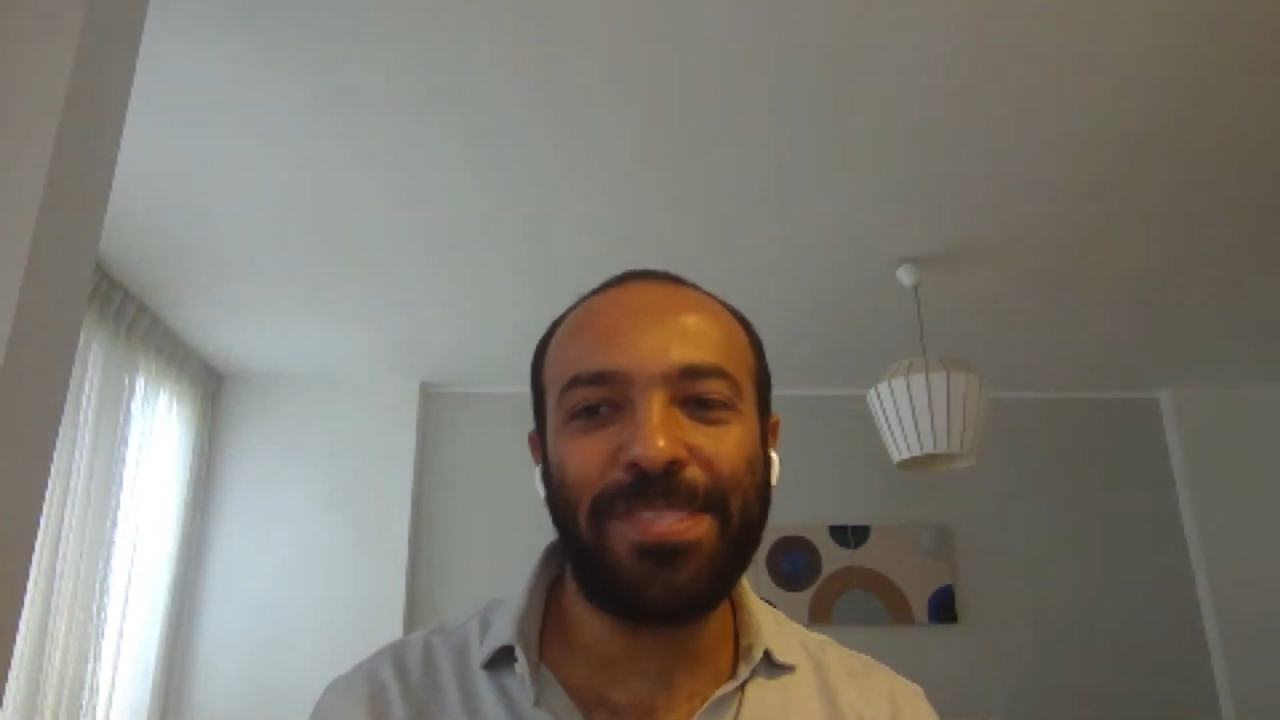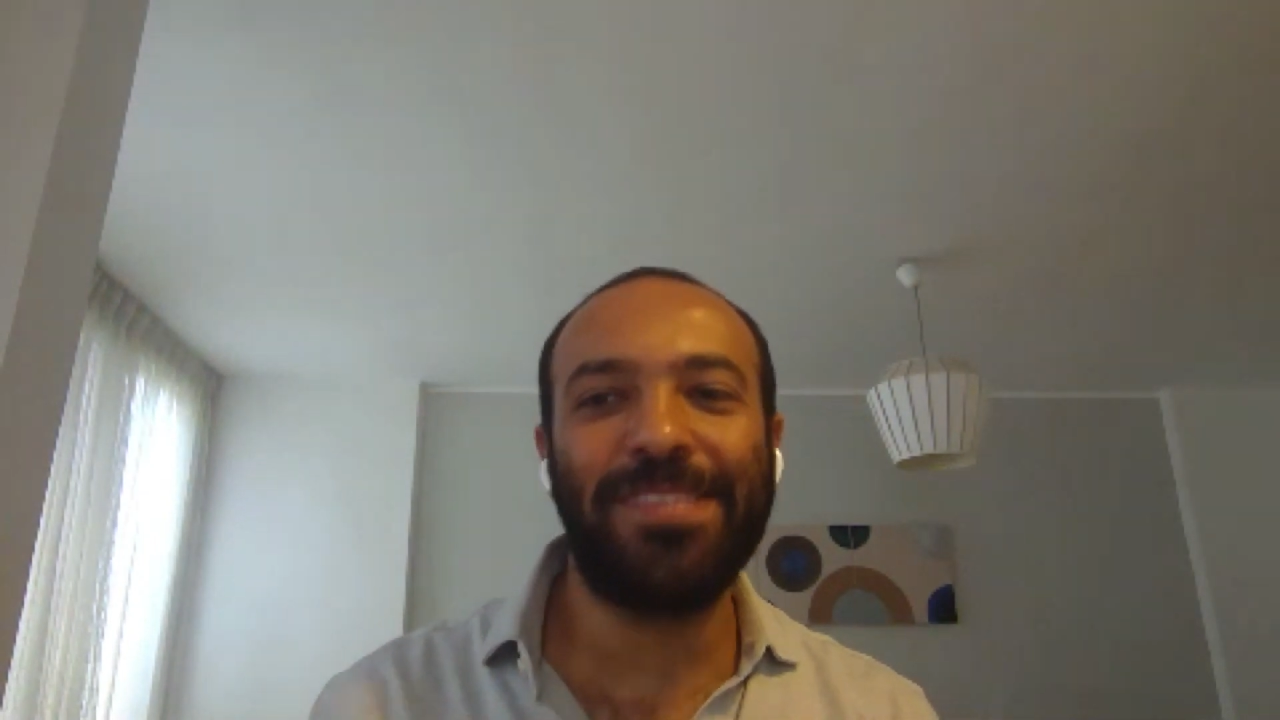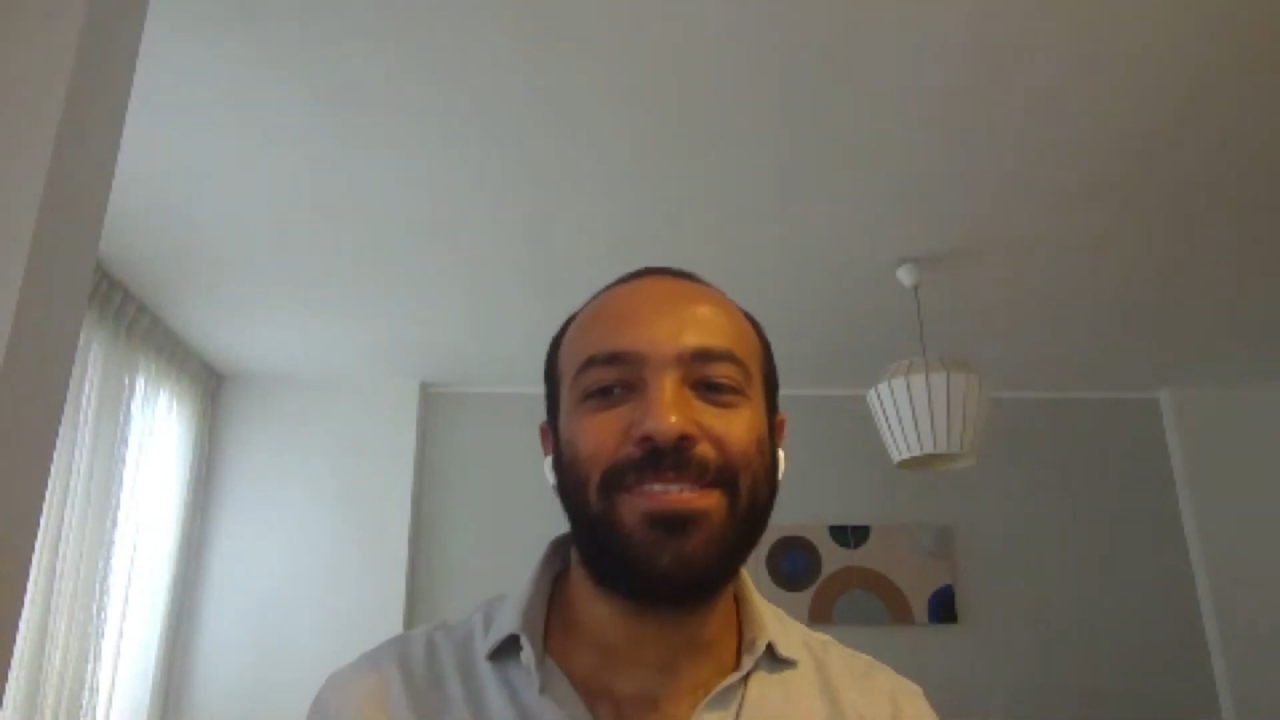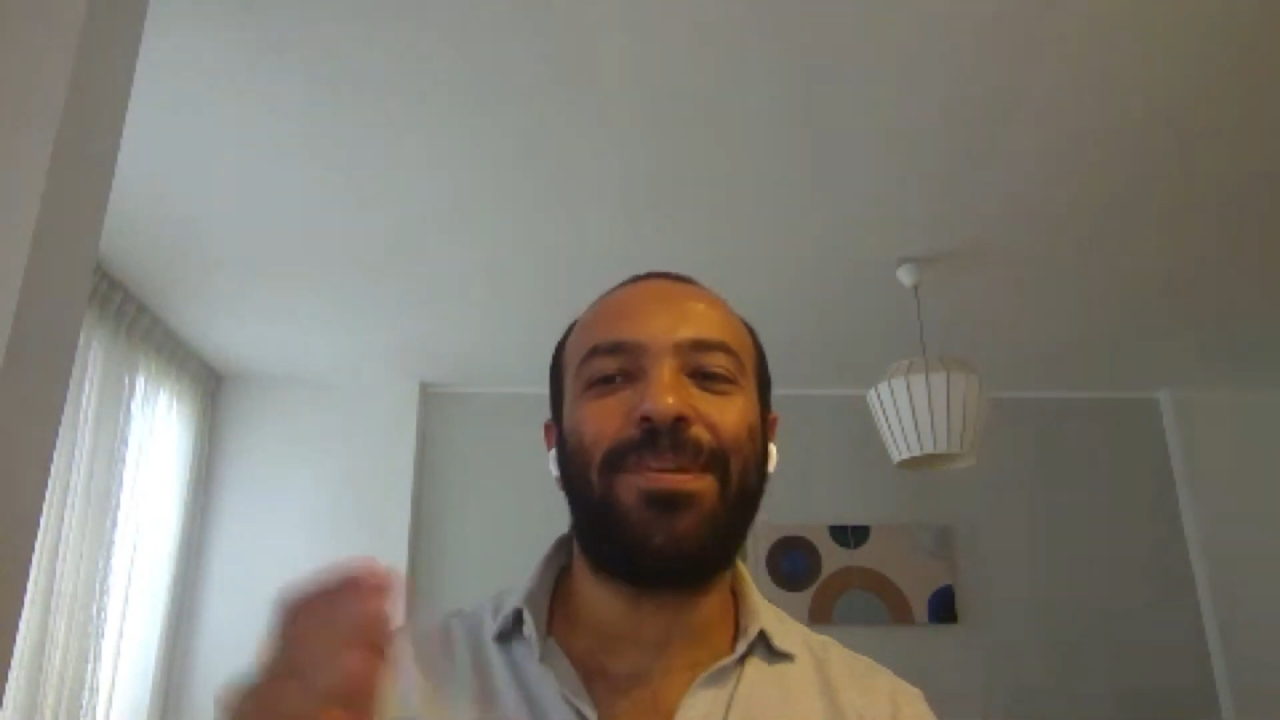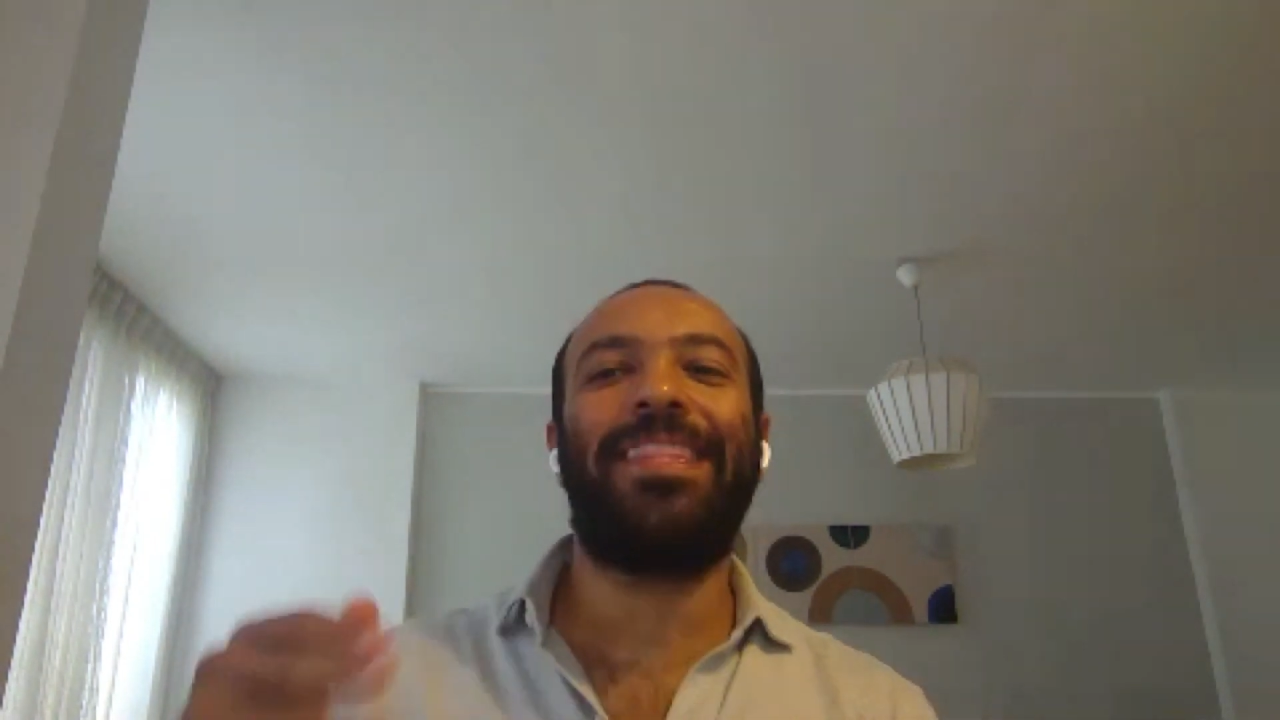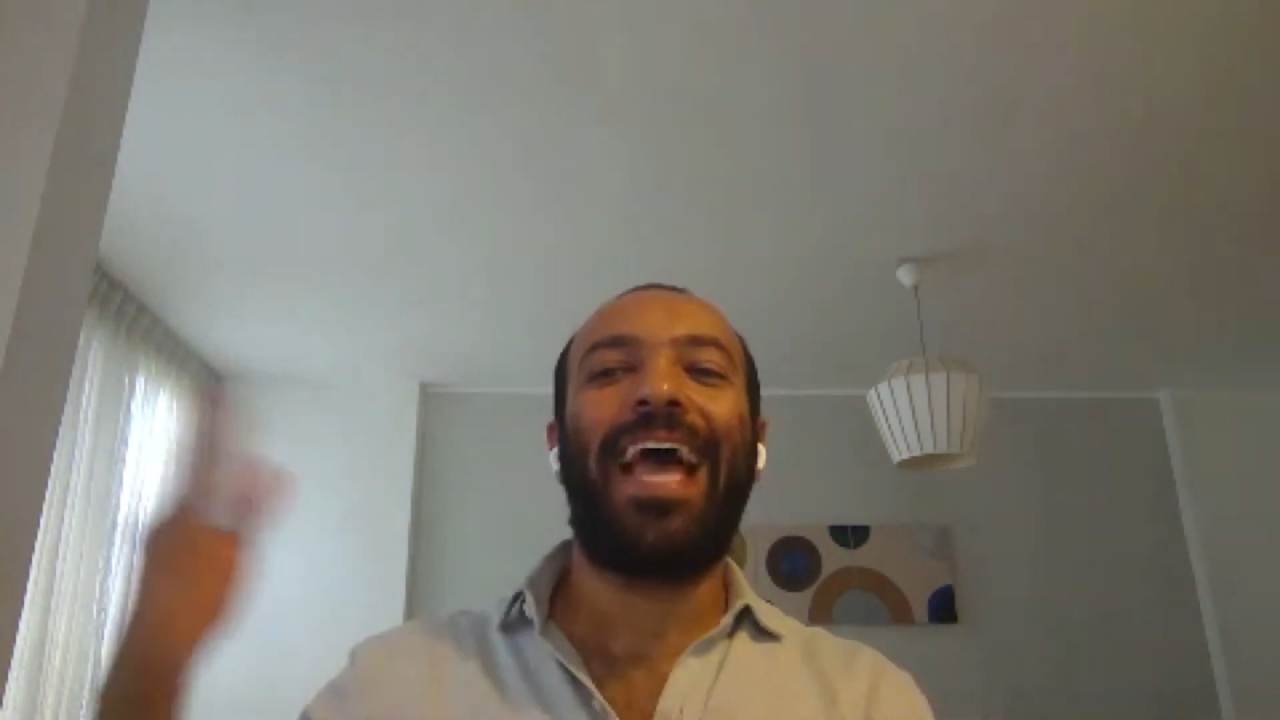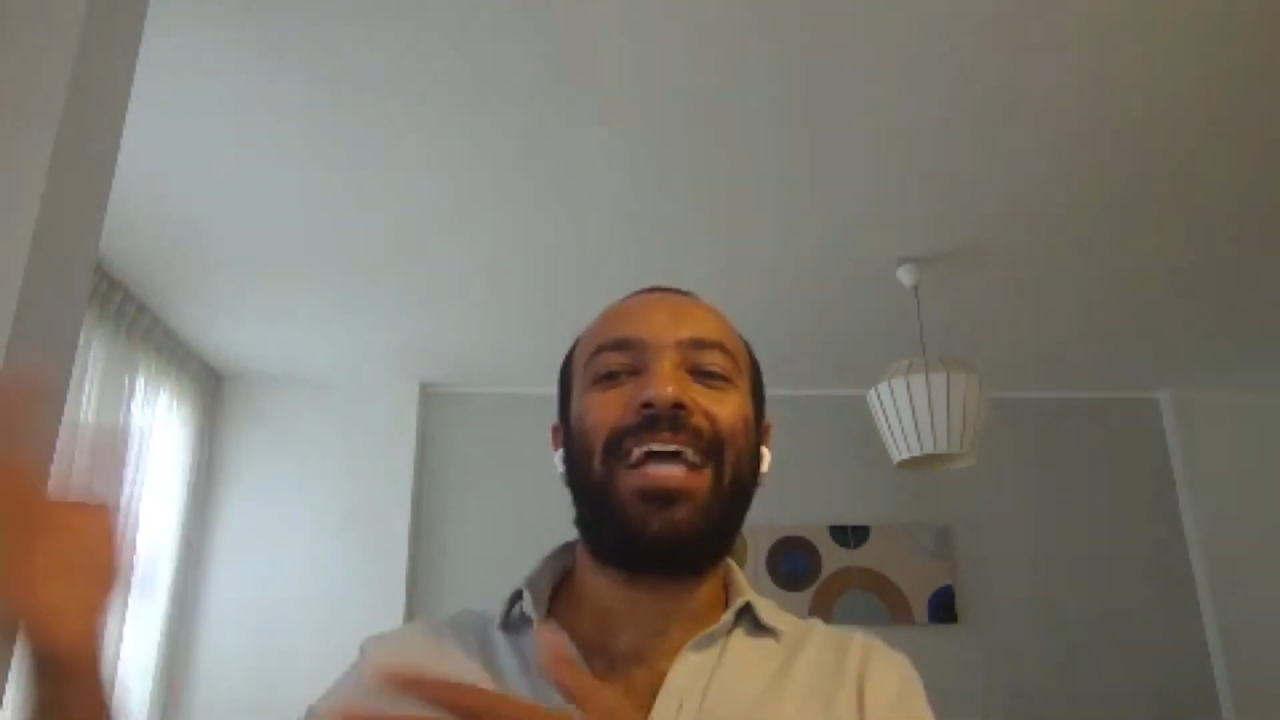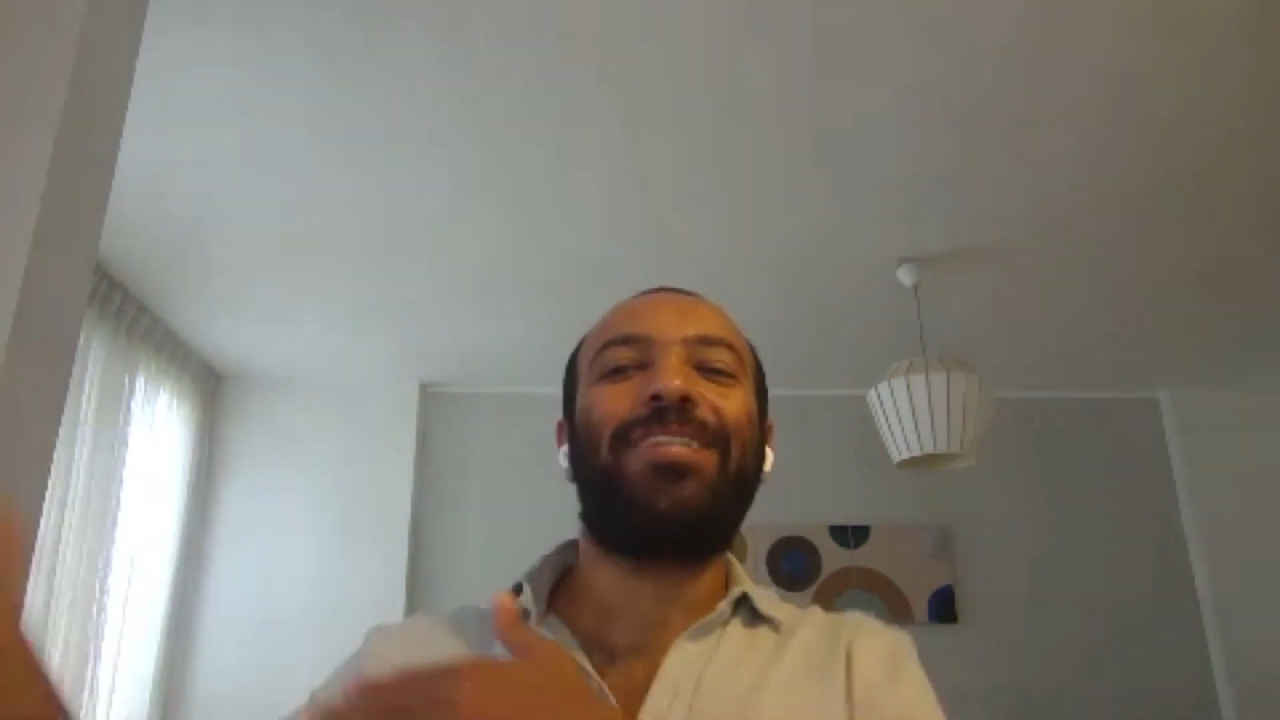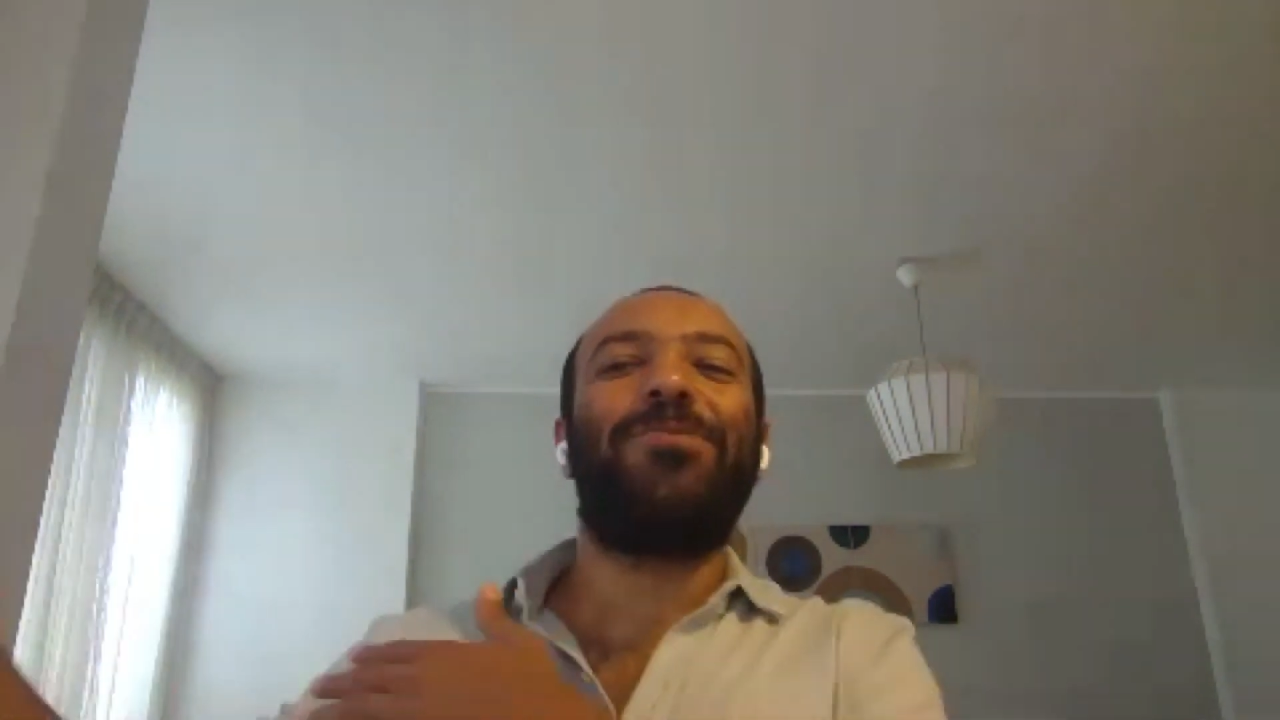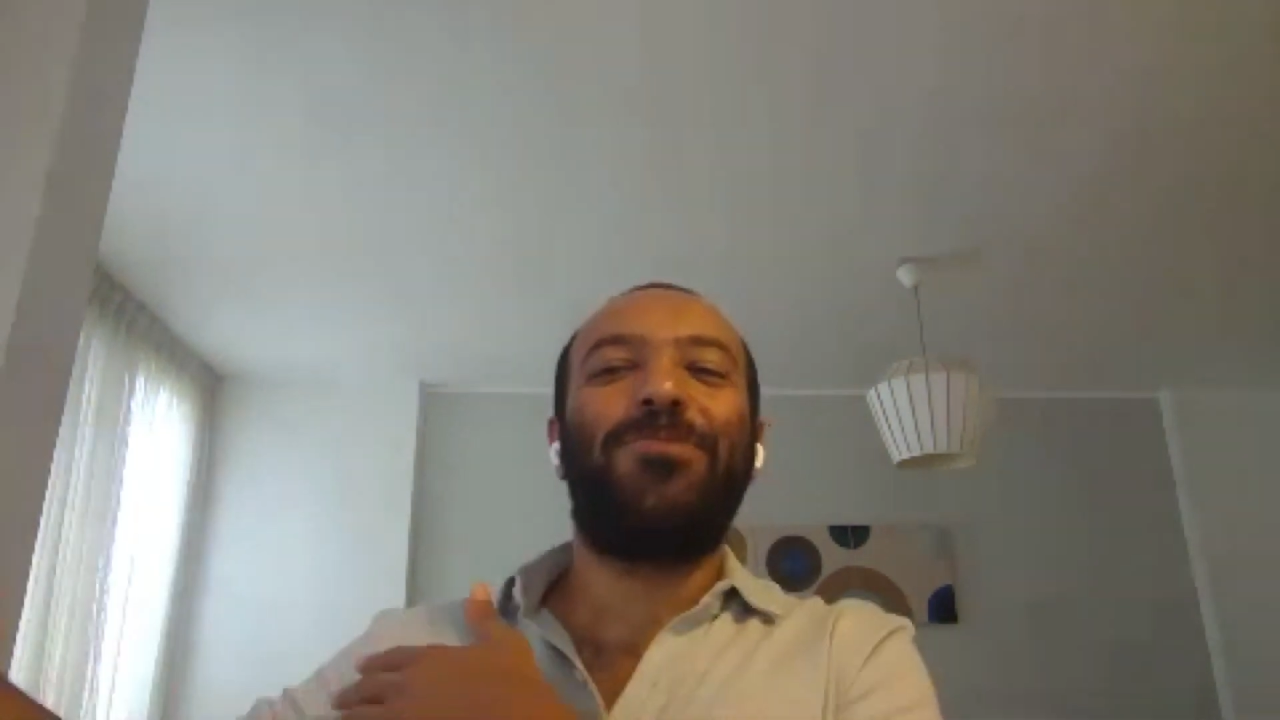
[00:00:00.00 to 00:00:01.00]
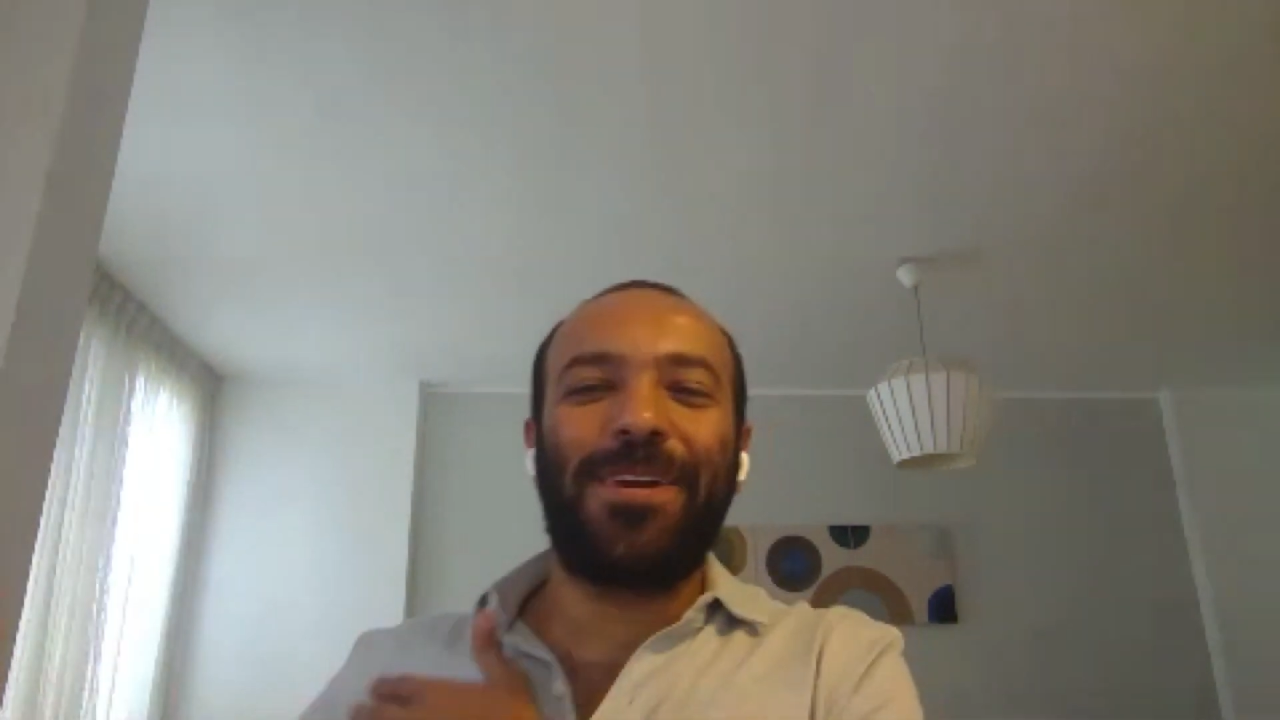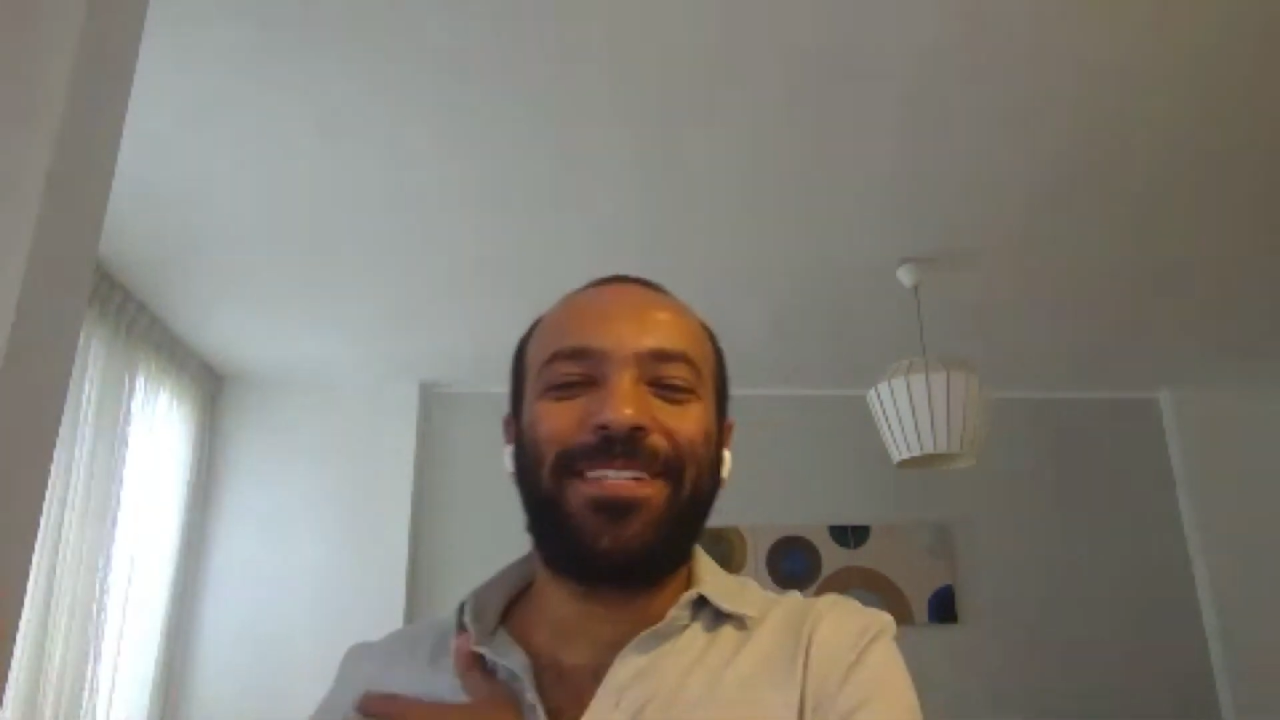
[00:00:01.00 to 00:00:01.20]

point is when the actual